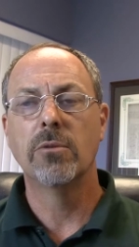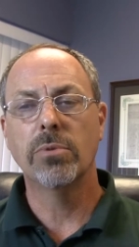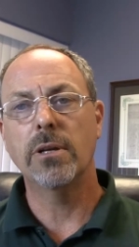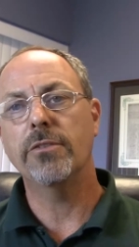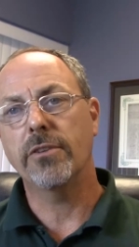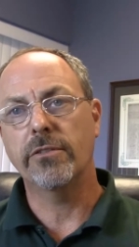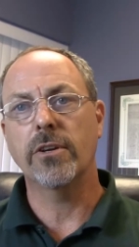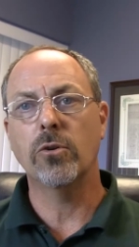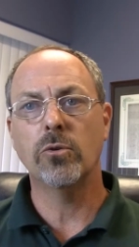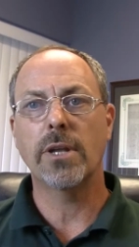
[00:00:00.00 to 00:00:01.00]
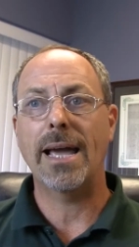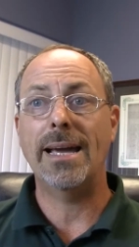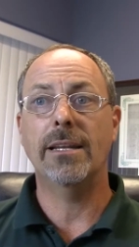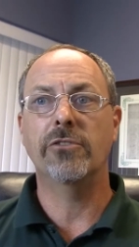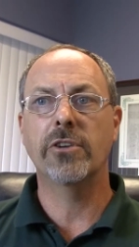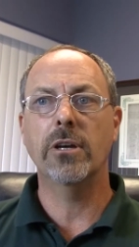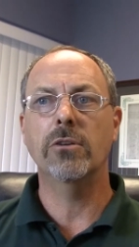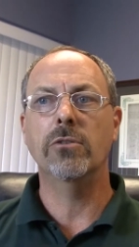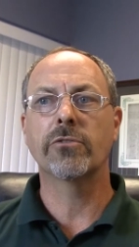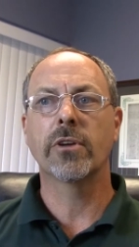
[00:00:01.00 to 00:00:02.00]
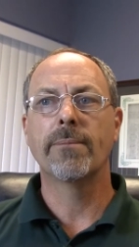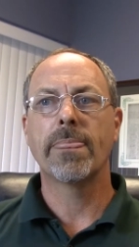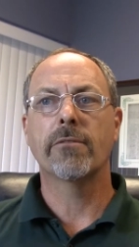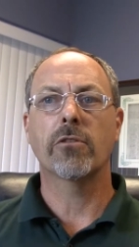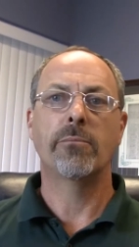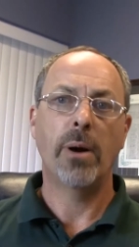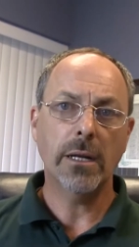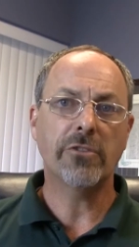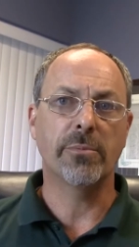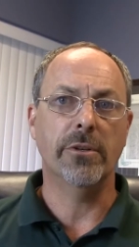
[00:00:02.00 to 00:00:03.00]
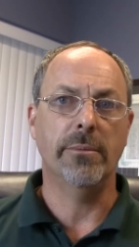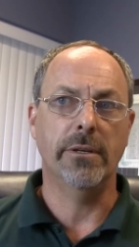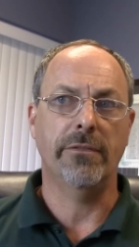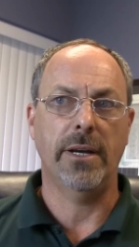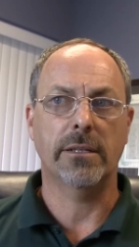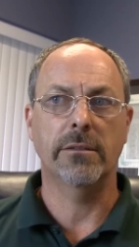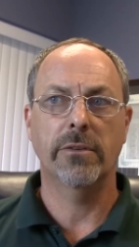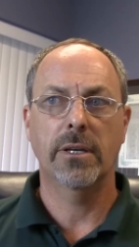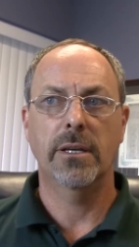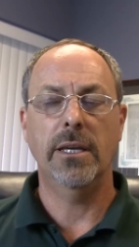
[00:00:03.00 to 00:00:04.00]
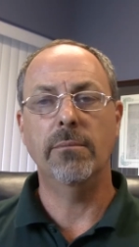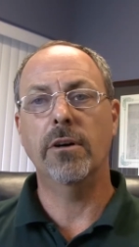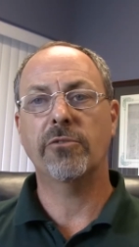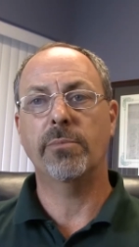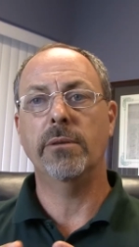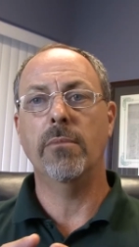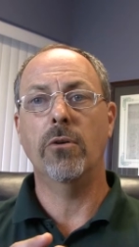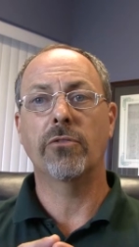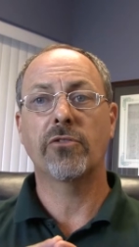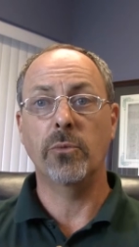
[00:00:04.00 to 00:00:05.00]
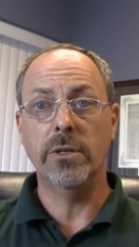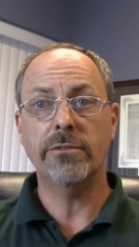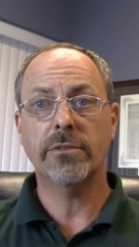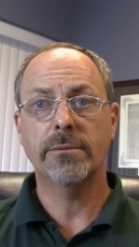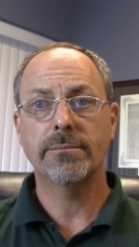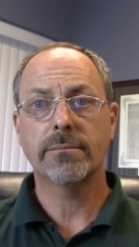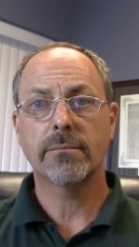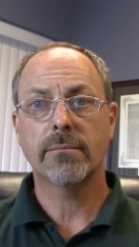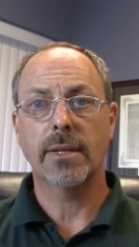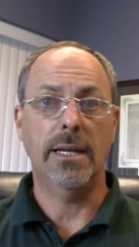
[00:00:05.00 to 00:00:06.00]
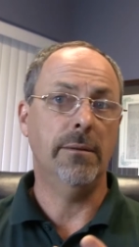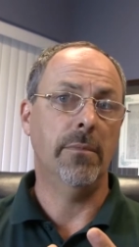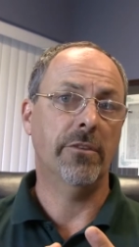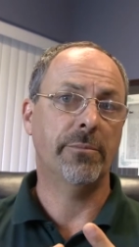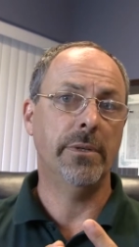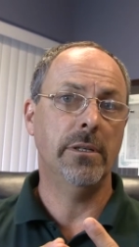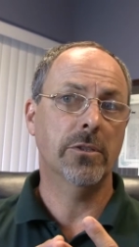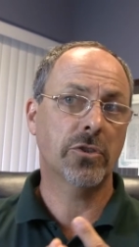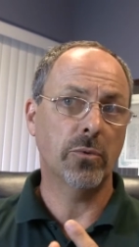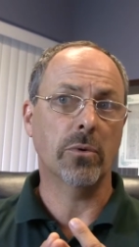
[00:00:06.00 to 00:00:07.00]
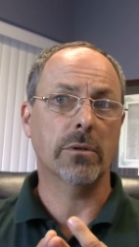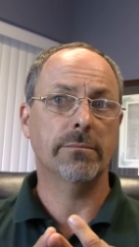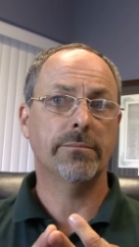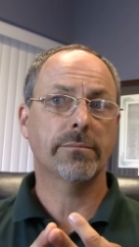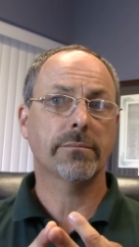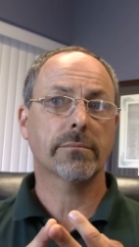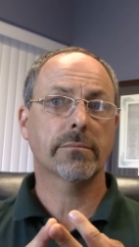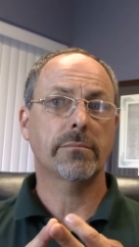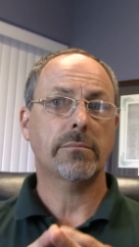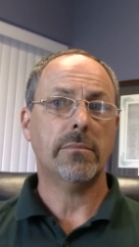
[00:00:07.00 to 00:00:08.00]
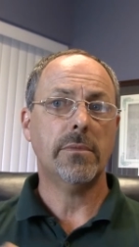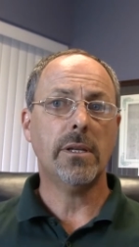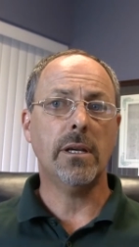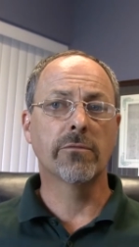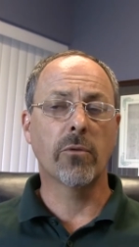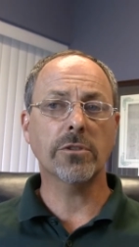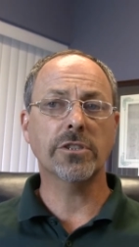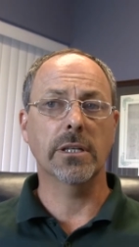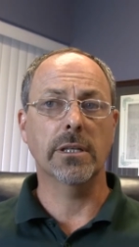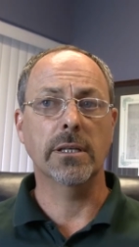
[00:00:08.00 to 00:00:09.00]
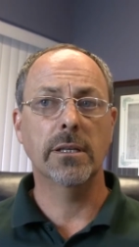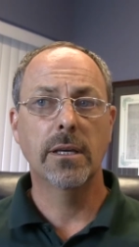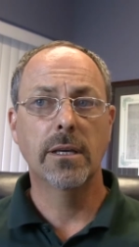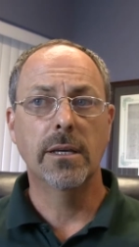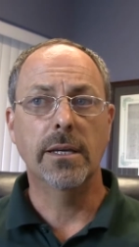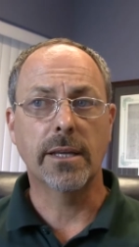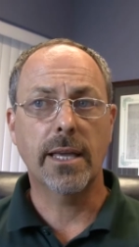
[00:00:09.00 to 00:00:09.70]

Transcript: Plus, as the old adage goes, for punishment to be effective, it must be both swift and it must be sure. Unfortunately, in the